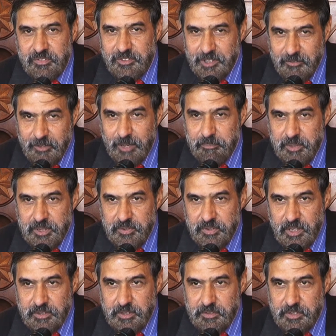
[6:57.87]
developments
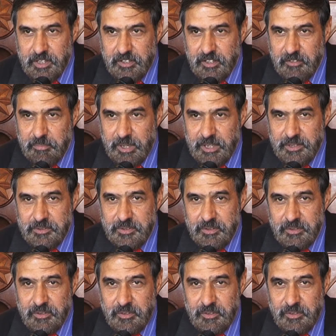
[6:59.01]
that are taking place.